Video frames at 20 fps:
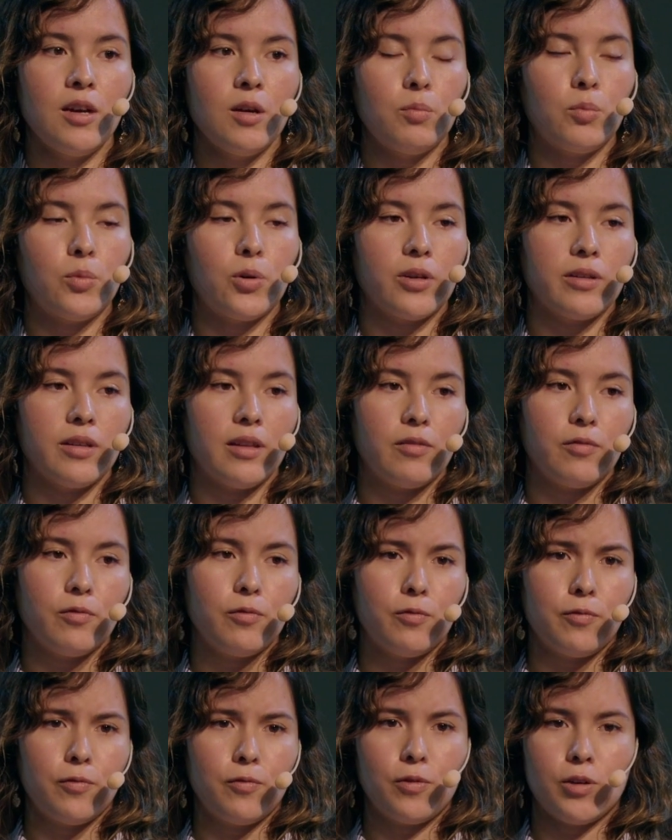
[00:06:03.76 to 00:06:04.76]
more than
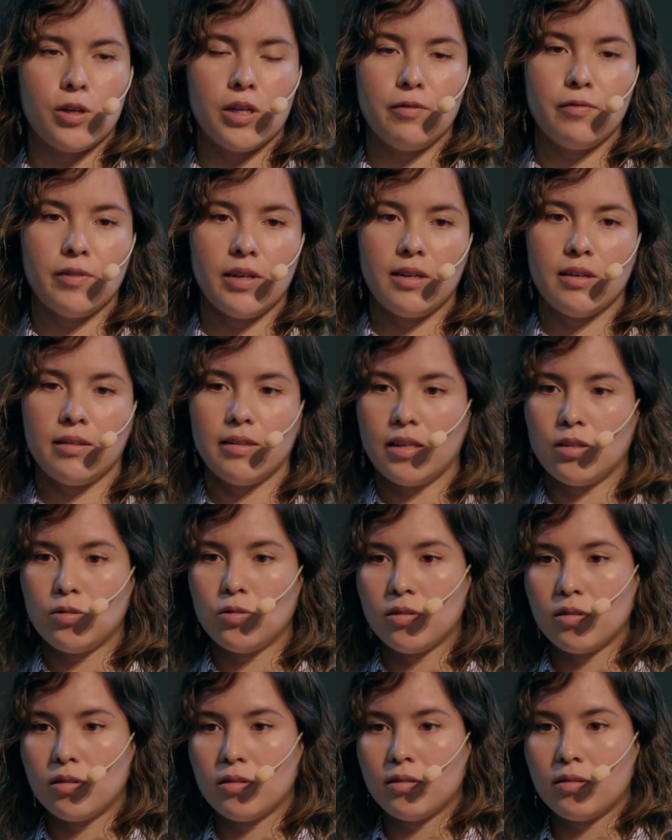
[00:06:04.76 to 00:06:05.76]

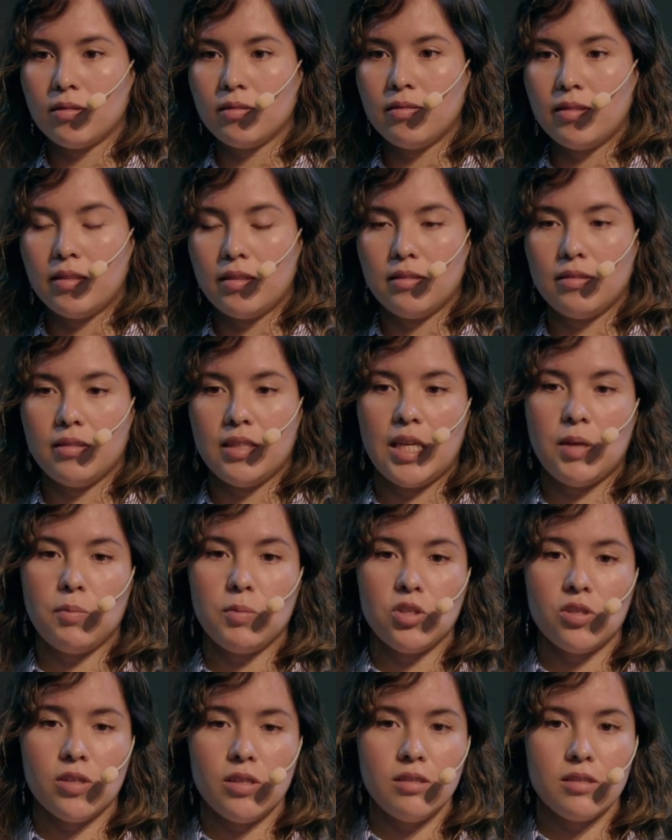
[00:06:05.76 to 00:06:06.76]
45,000
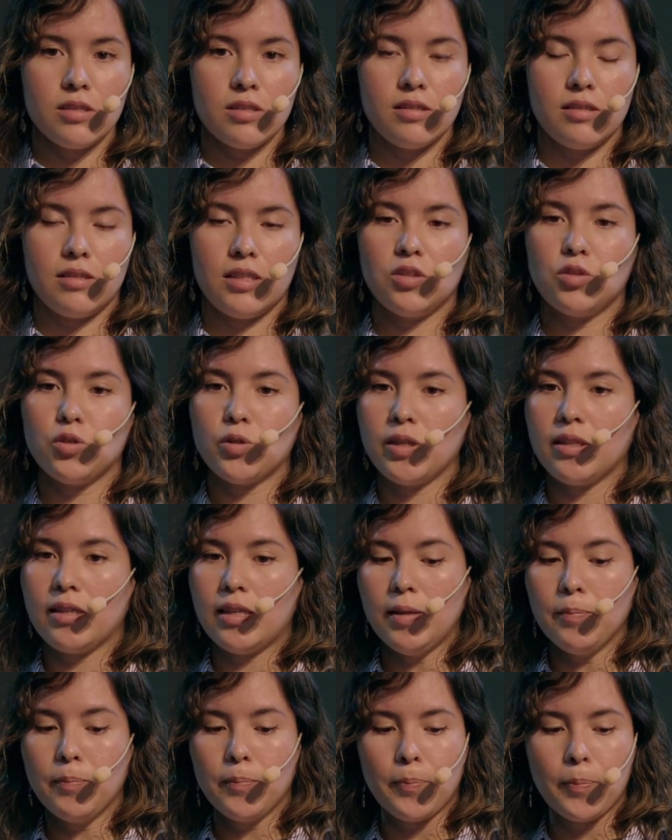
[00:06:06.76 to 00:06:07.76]
images in 3D.
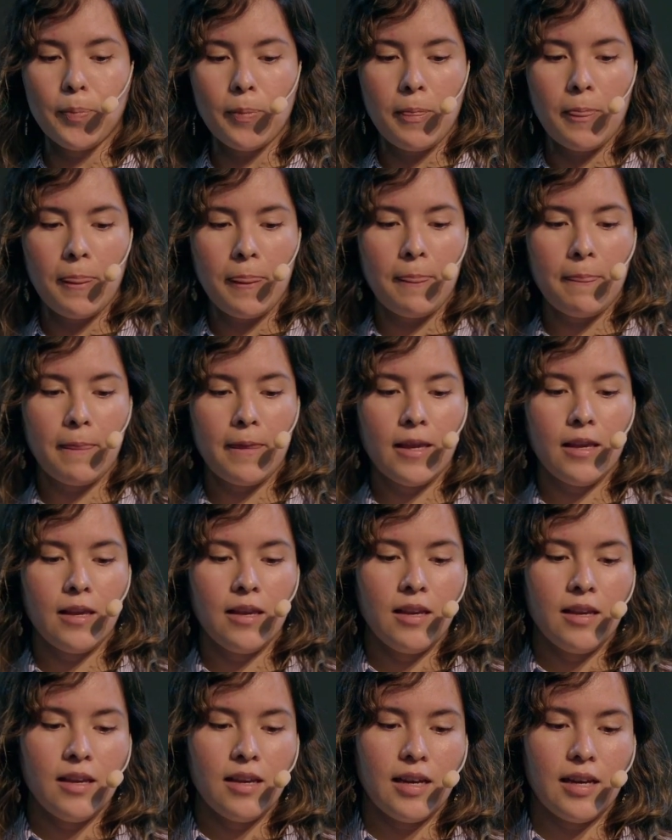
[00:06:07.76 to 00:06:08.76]

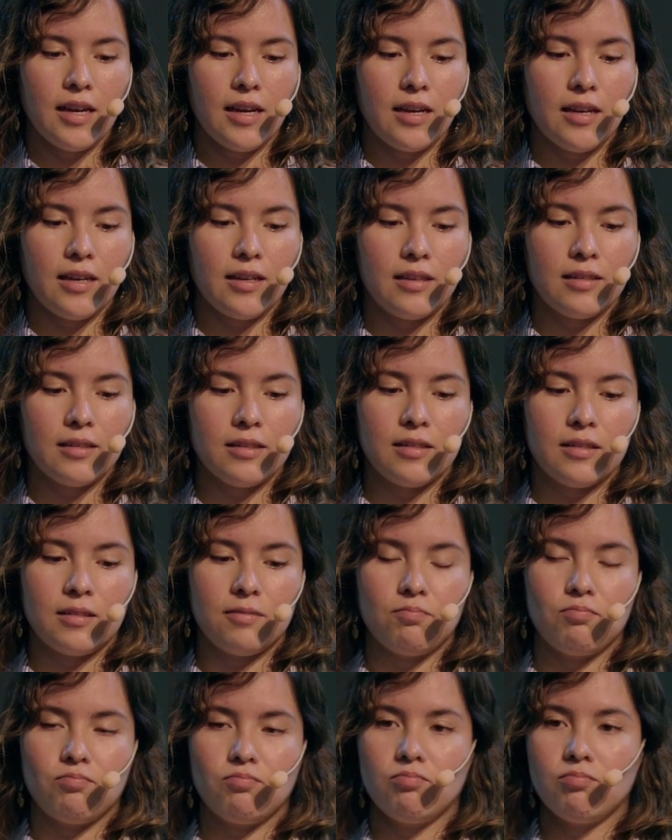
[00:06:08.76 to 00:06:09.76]
And
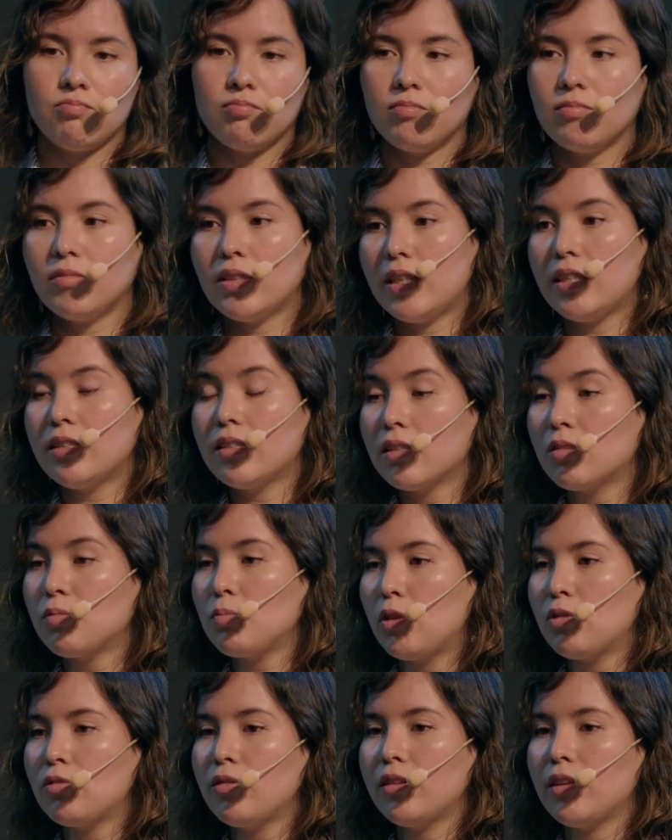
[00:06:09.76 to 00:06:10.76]
this is
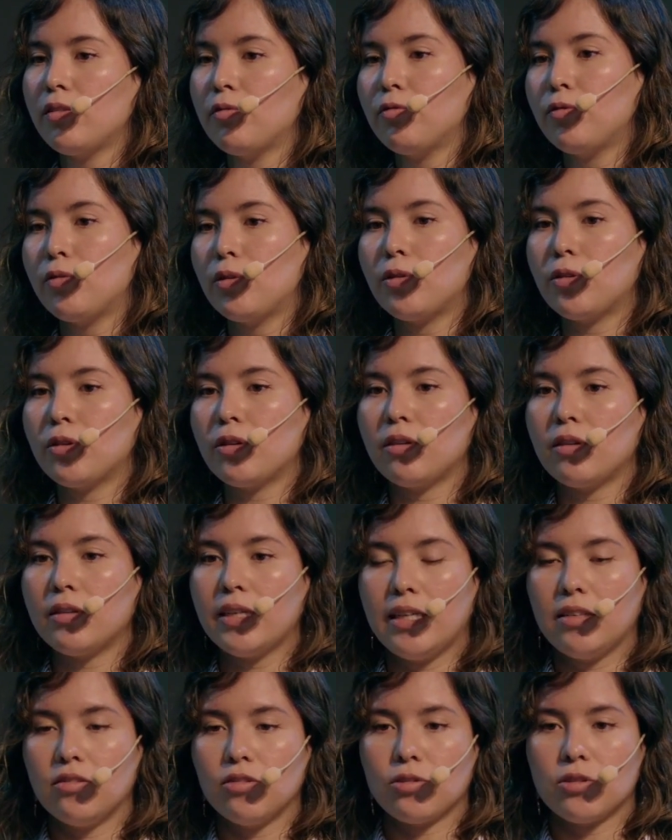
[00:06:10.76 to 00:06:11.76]
mostly for
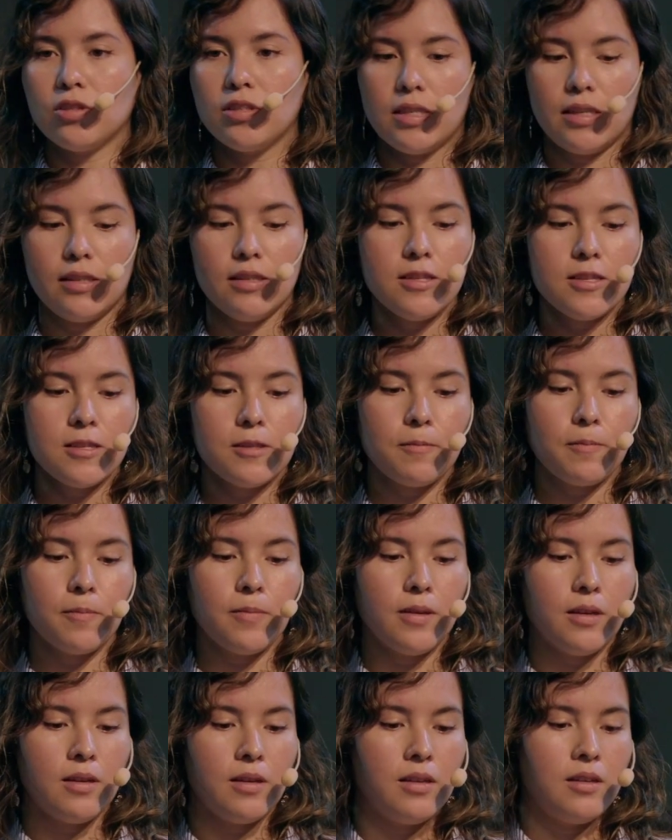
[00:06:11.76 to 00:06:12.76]
indoor scenes.
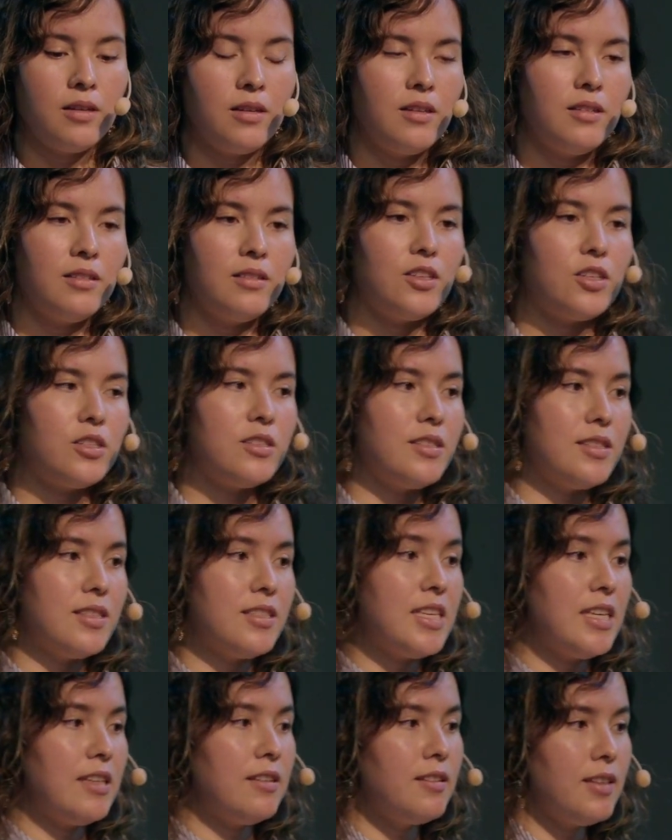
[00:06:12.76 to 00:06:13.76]
There's
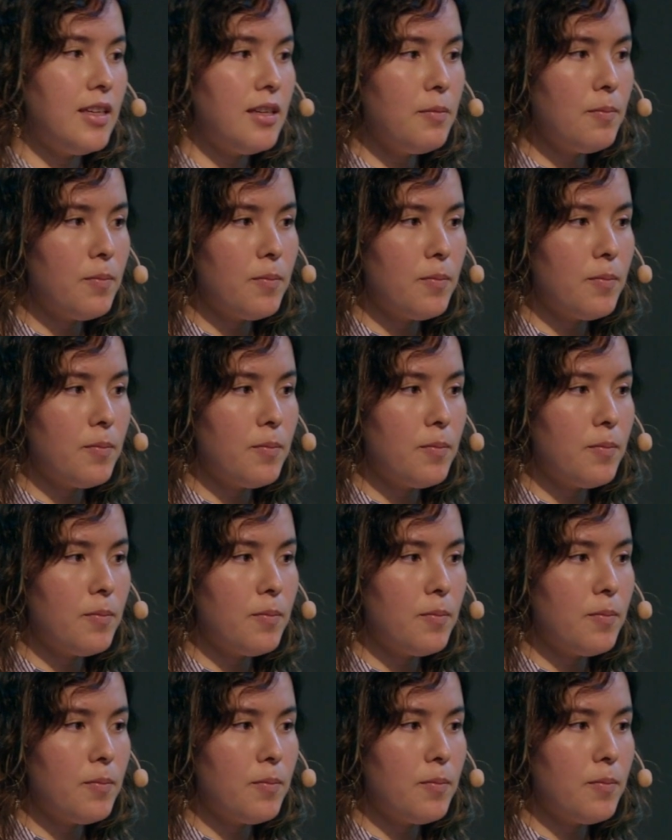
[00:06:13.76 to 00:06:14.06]
Cynthia,